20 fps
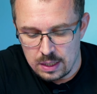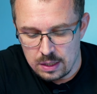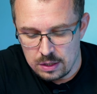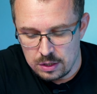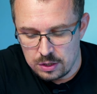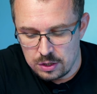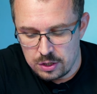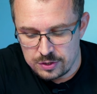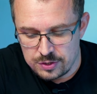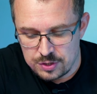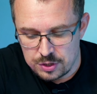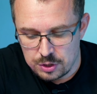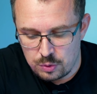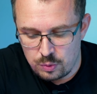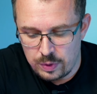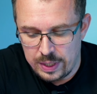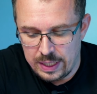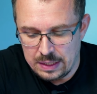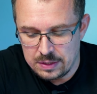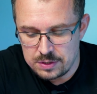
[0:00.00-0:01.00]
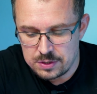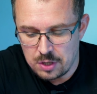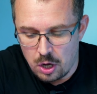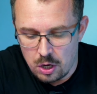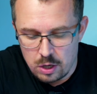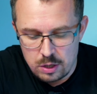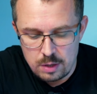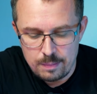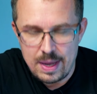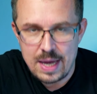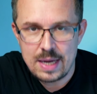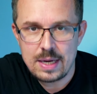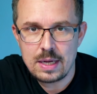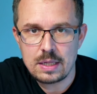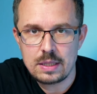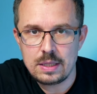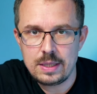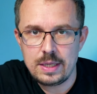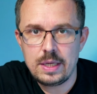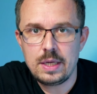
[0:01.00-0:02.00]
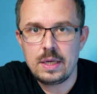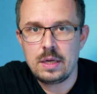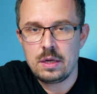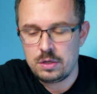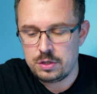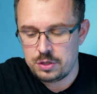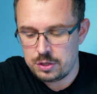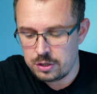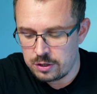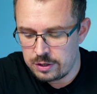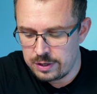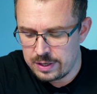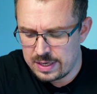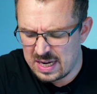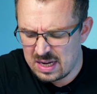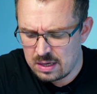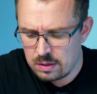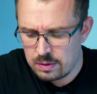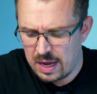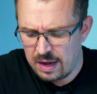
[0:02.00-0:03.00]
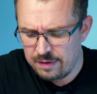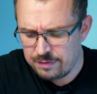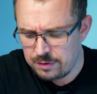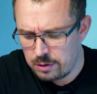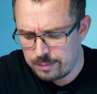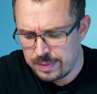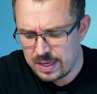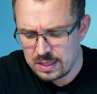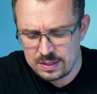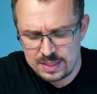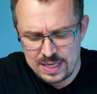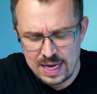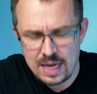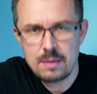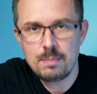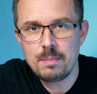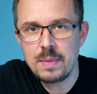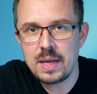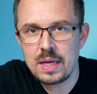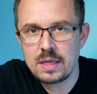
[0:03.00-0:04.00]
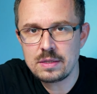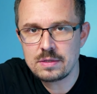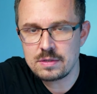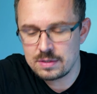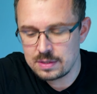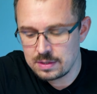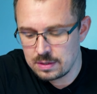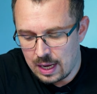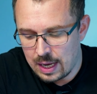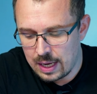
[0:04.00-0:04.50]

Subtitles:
the screens automatically turn down after about 10 minutes.